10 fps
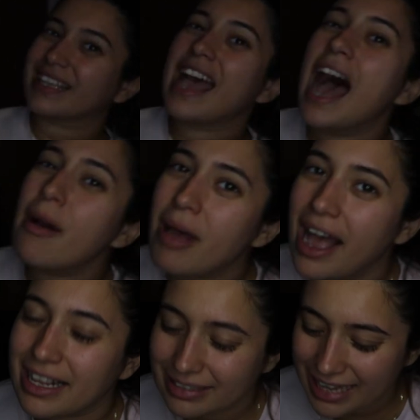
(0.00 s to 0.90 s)
Come
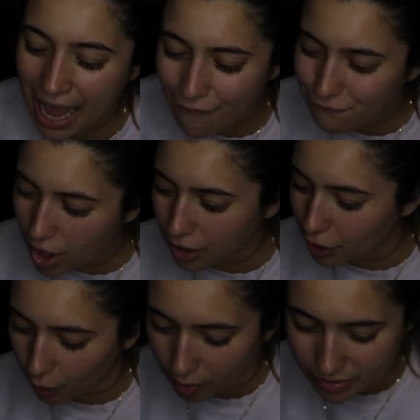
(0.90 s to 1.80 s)
on, how
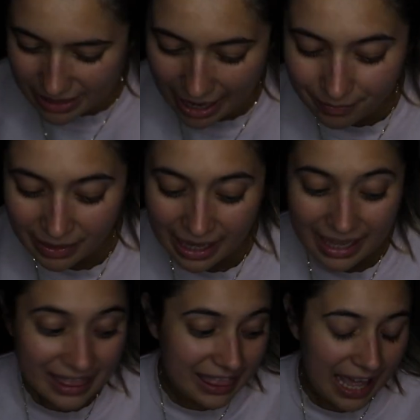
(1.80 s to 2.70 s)
fucking adorable is that?
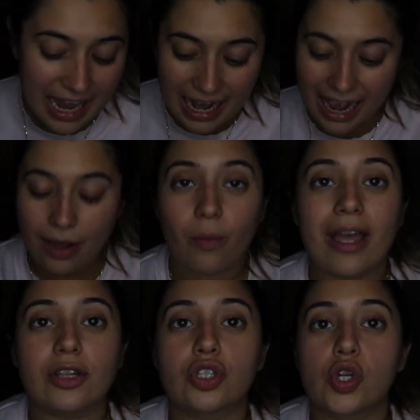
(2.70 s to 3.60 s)
Then I
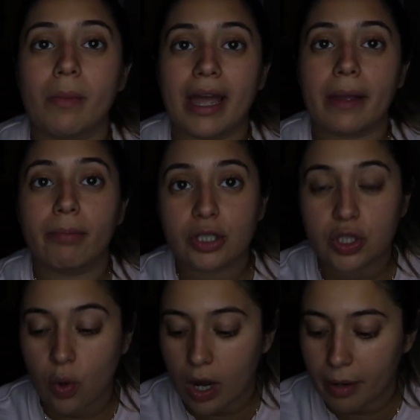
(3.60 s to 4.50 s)
went to my
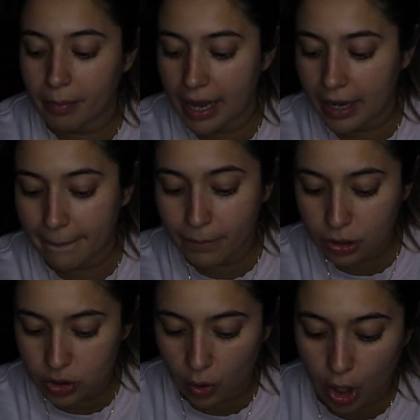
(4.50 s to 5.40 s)
bookstore. My
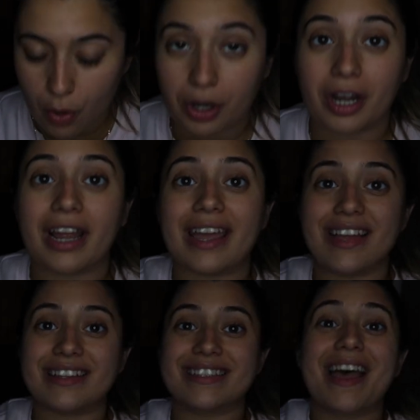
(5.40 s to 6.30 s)
bookstore owner
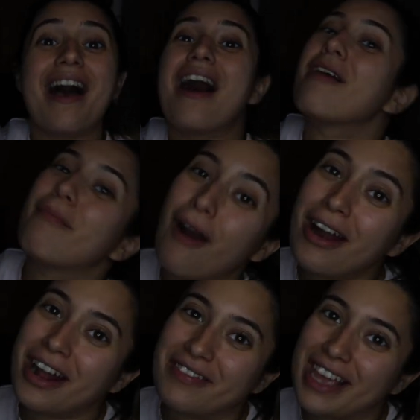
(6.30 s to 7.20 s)
is a
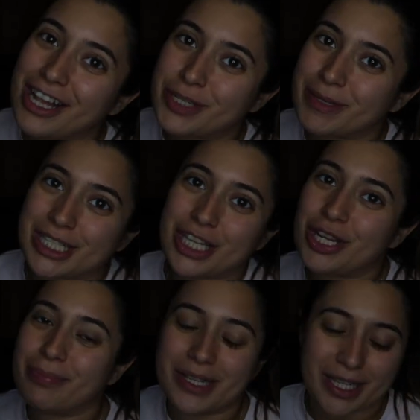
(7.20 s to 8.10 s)
part of the
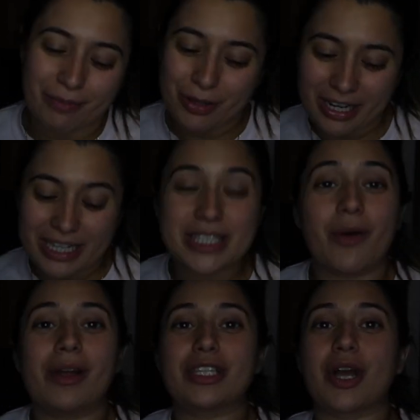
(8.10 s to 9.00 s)
LGBTQ+ community, so
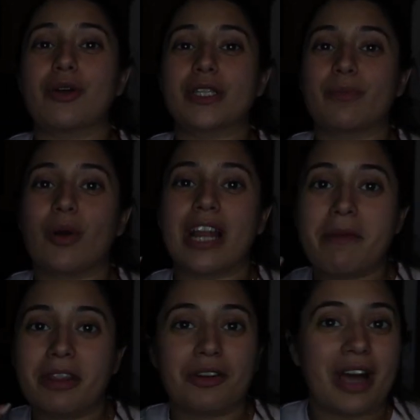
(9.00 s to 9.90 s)
I went to go support
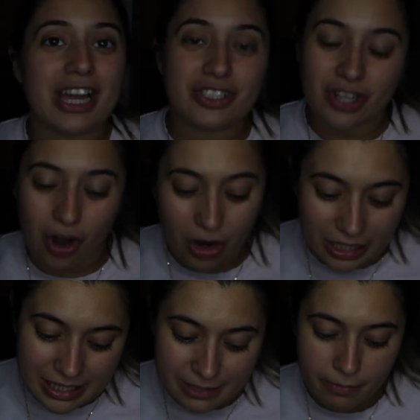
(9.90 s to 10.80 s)
him a little extra
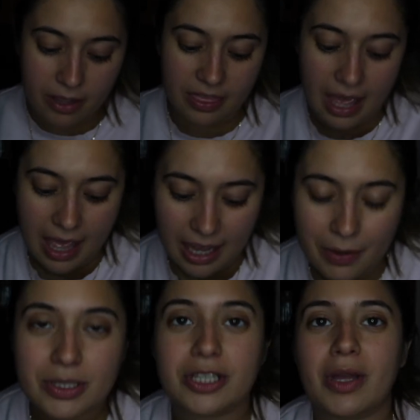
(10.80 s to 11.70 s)
hard this month. He
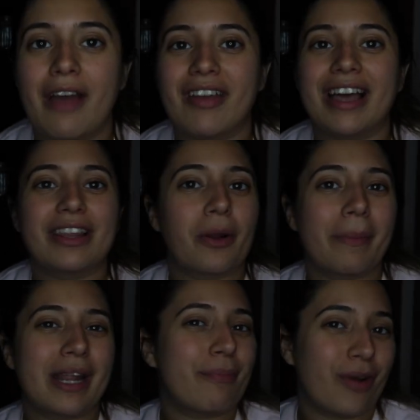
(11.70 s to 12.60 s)
was also having a little
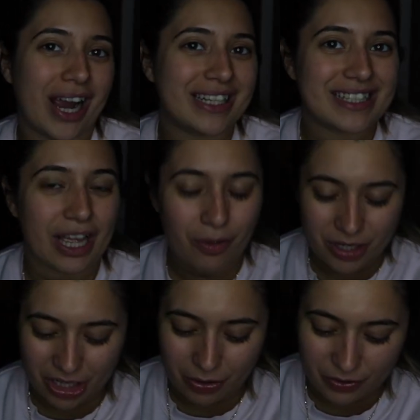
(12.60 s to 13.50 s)
mini pride sale,
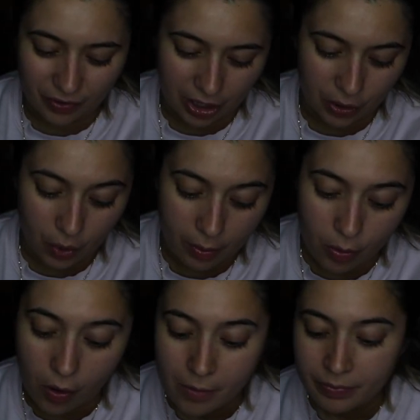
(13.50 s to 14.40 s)
which I thought was fucking
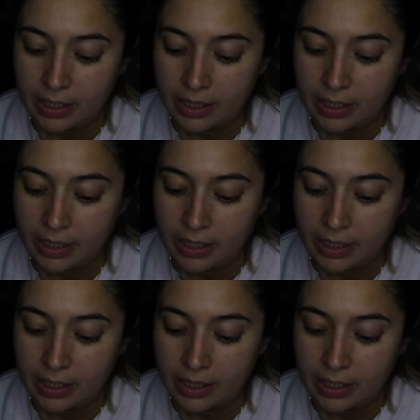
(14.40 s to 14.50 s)
adorable.